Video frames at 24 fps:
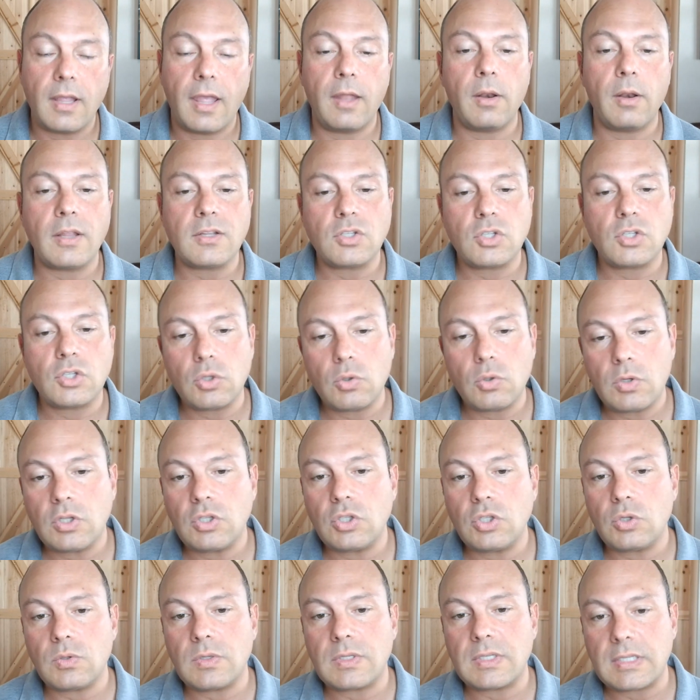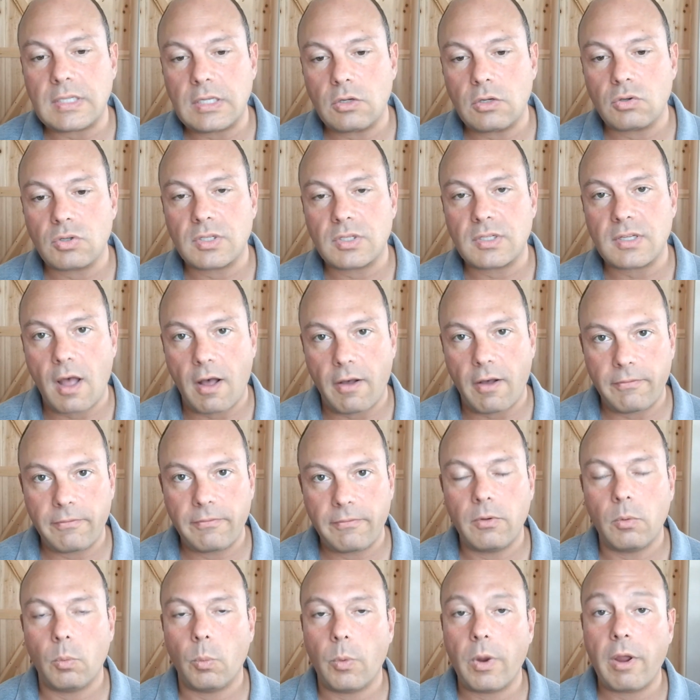And as soon as you see yourself
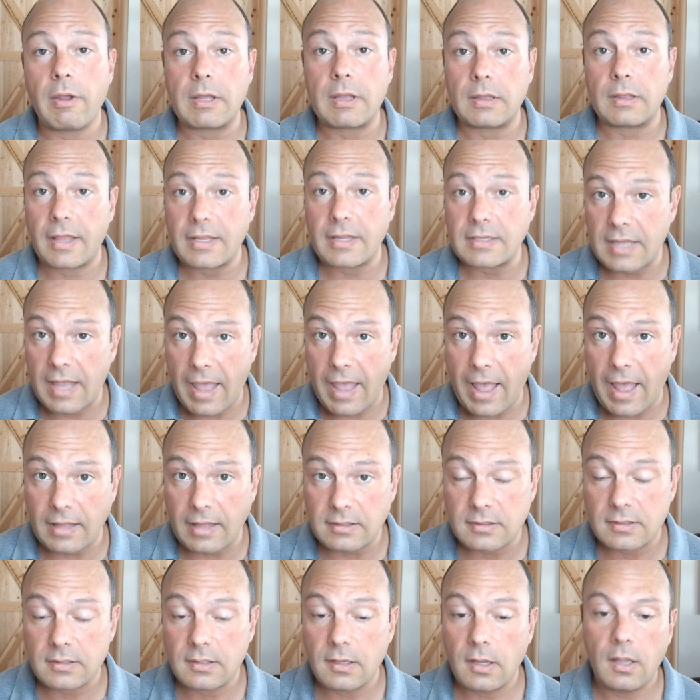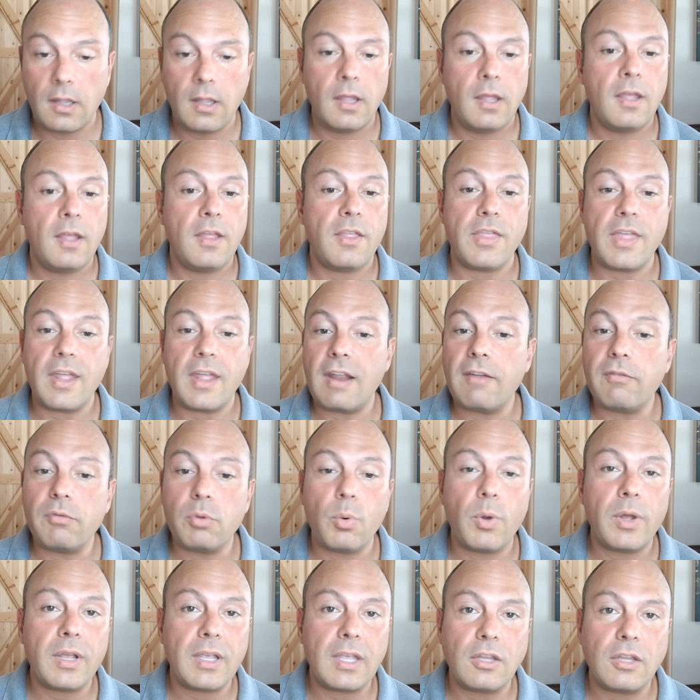wearing less hats, then
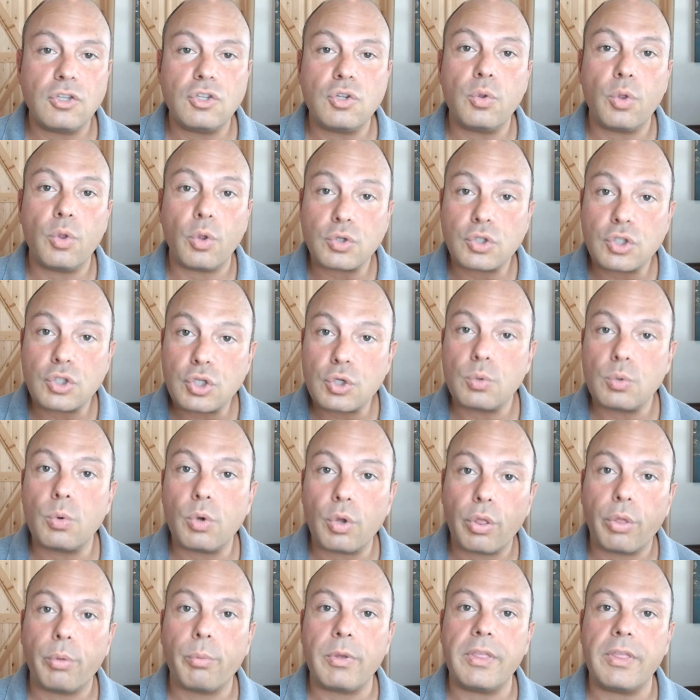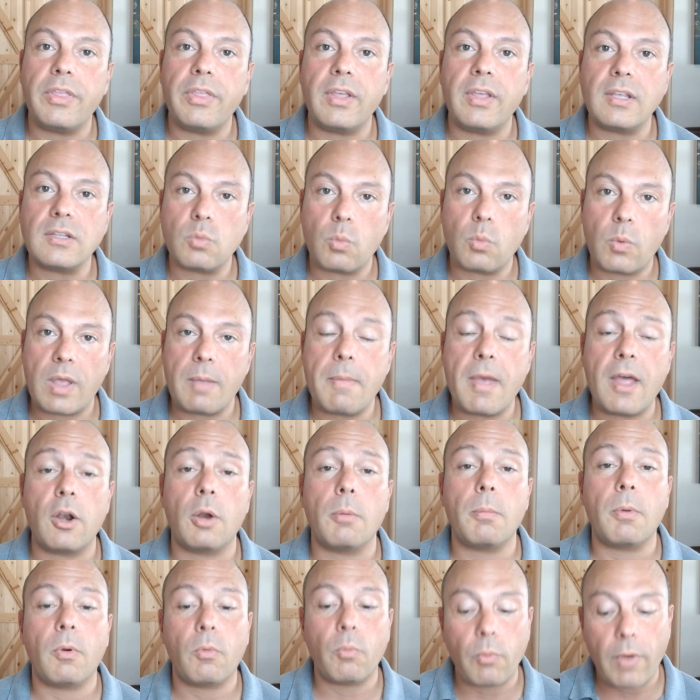everyone can do those 2 or 3 things way
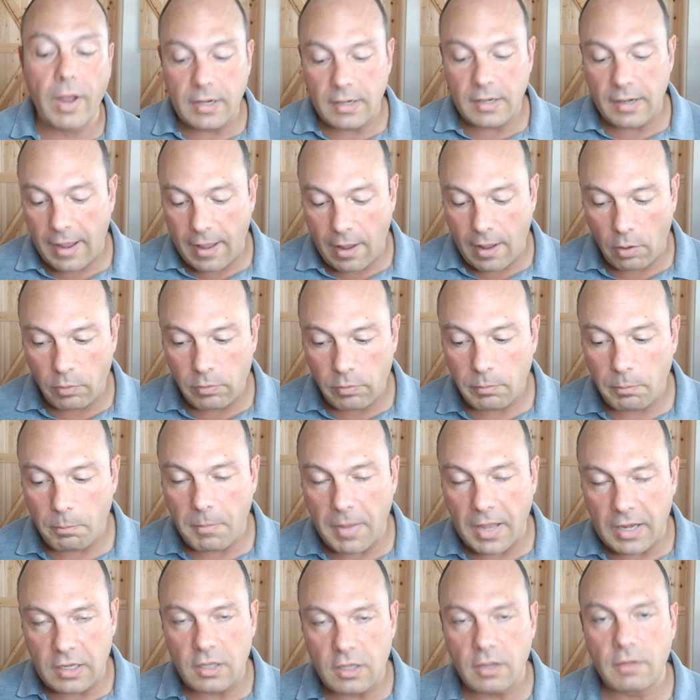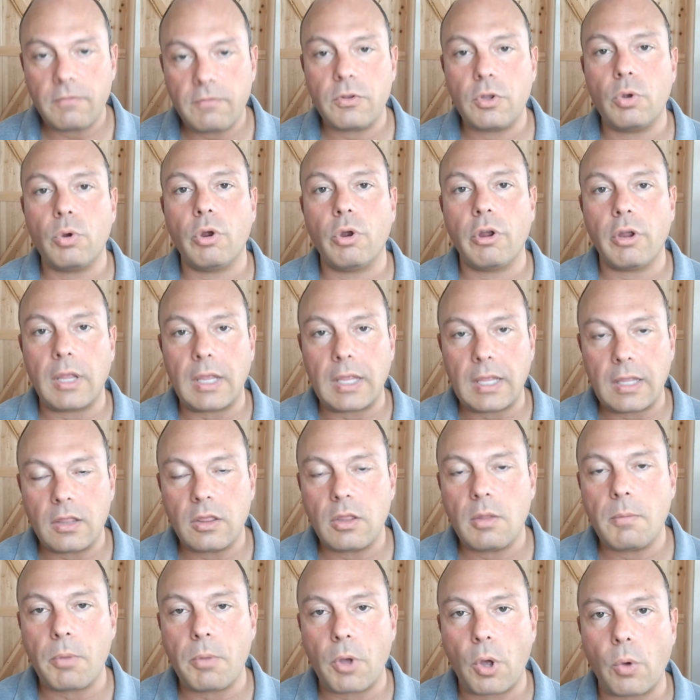better. But right now, many of you are in
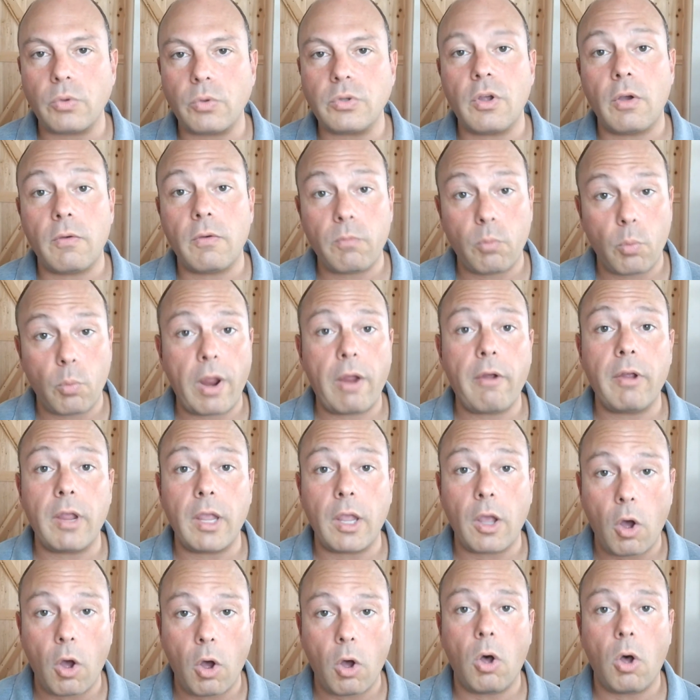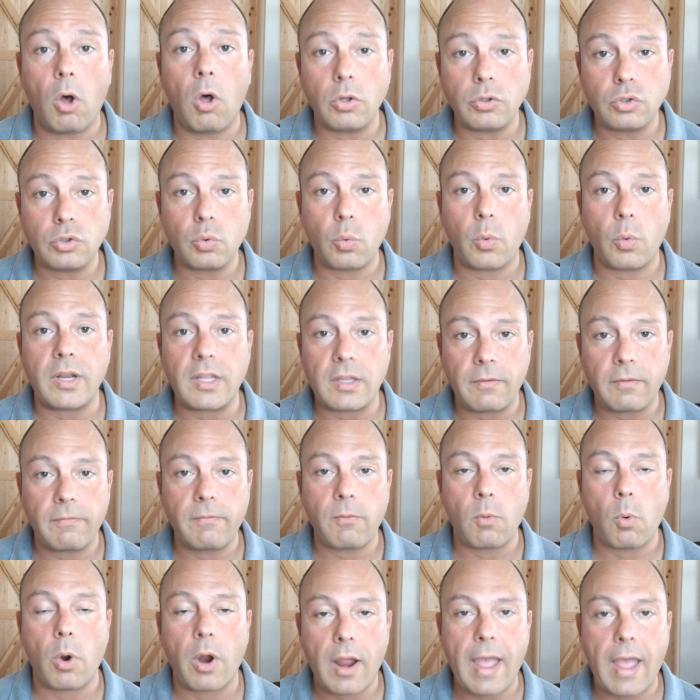the boat of wearing all
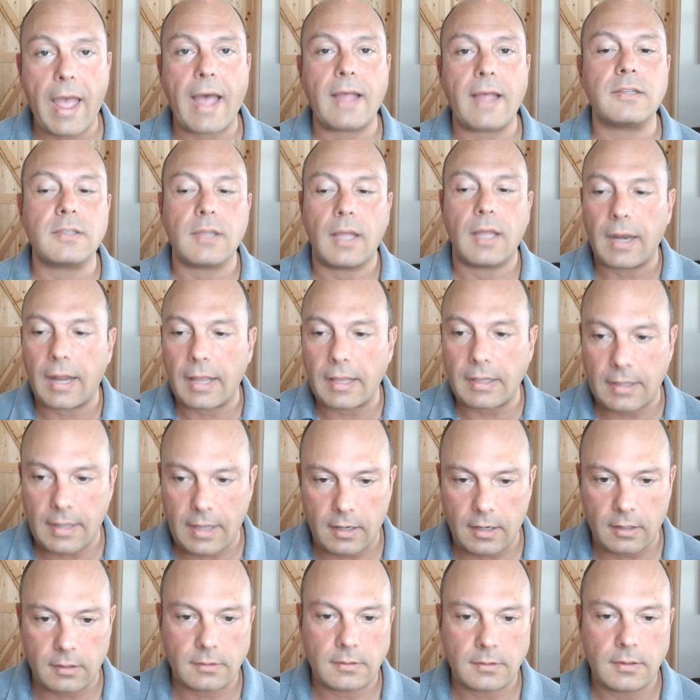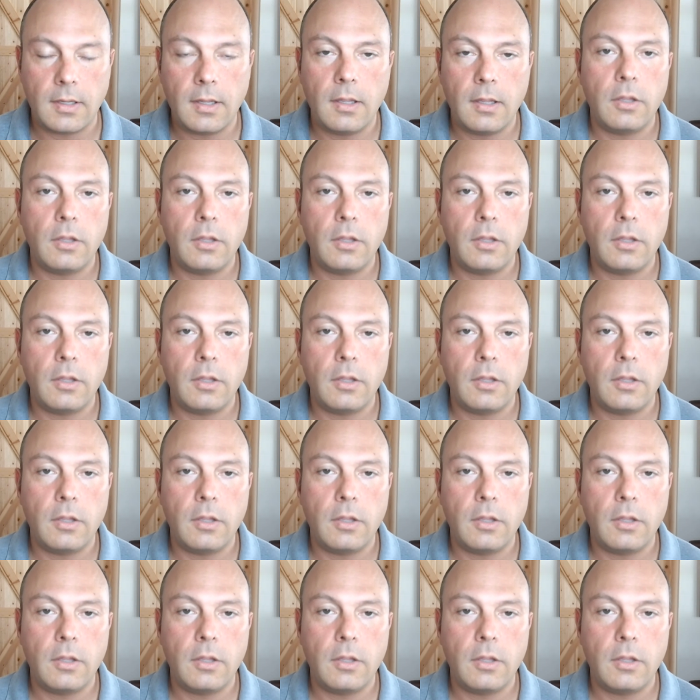24 hats. And I get it.